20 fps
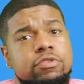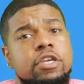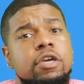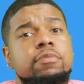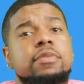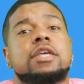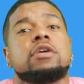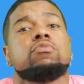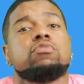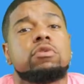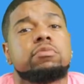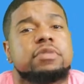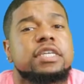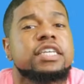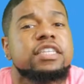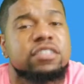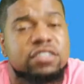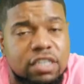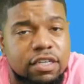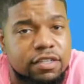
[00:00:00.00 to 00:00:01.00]
They whooped
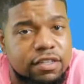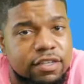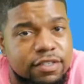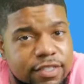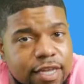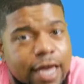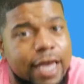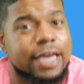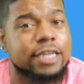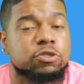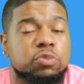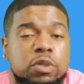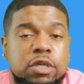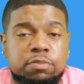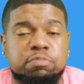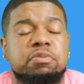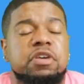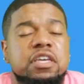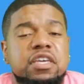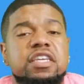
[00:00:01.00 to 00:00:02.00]
each other's ass. We
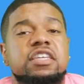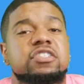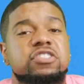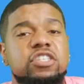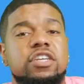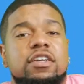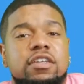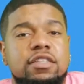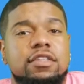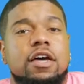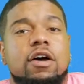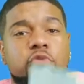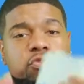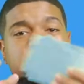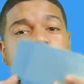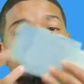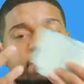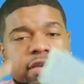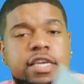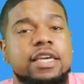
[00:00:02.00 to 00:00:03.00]
beat each other,
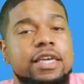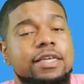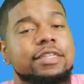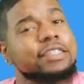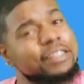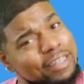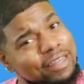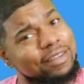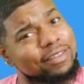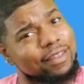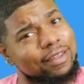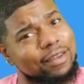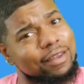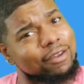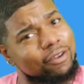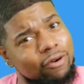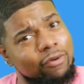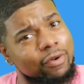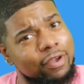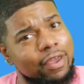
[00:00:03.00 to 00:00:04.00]

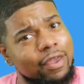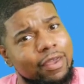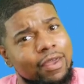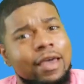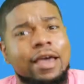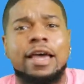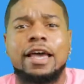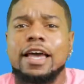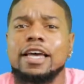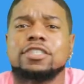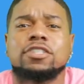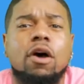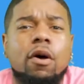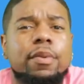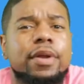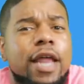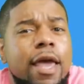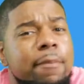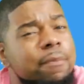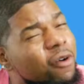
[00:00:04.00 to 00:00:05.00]
okay? And so when
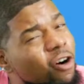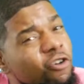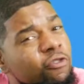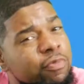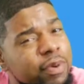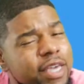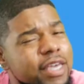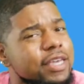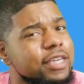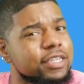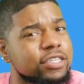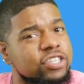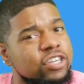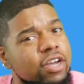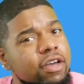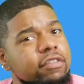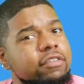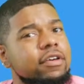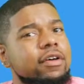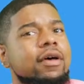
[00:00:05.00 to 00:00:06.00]
they both beat each
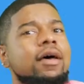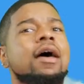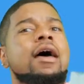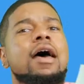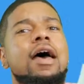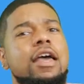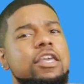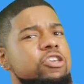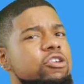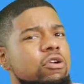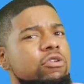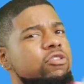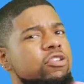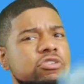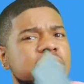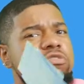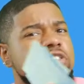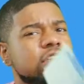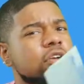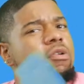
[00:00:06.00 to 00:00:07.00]
other, do
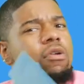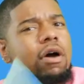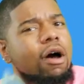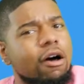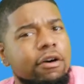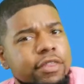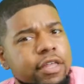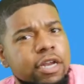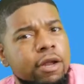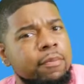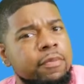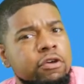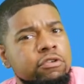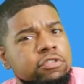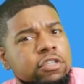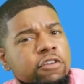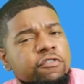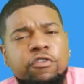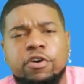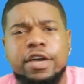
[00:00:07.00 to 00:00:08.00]
you still call that
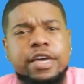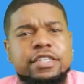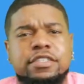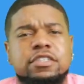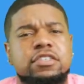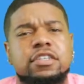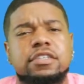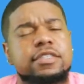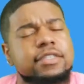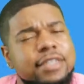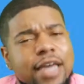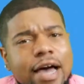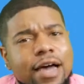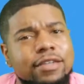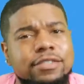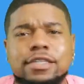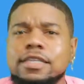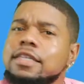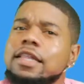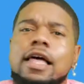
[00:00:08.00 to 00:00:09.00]
abusive, or is it just
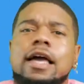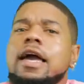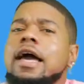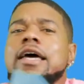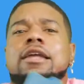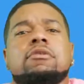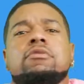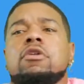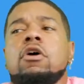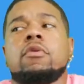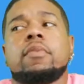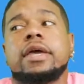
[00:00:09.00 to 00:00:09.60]
toxic? Like, I don't know.